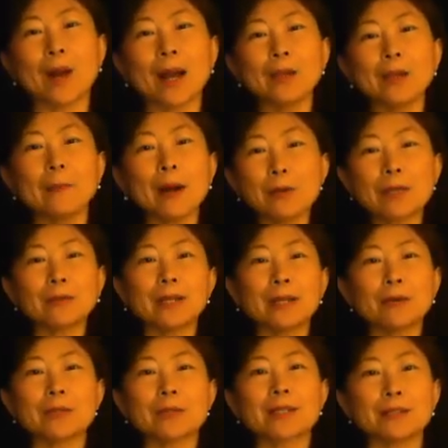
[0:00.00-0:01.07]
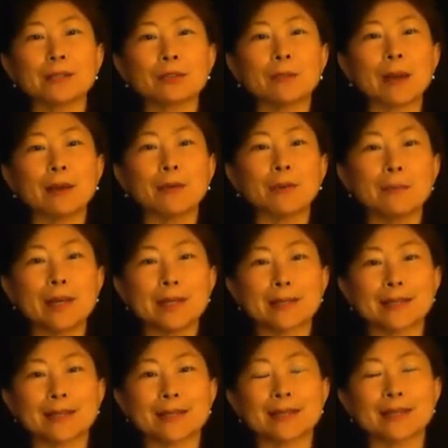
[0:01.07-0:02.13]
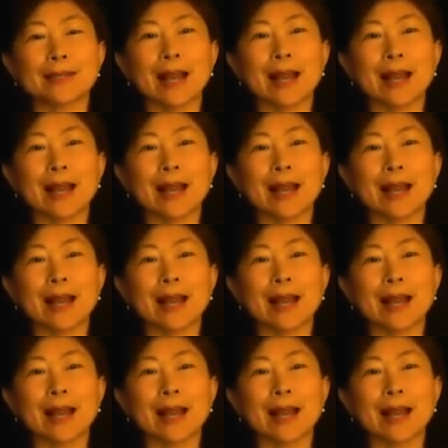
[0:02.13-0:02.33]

why you poke your nose into my own business?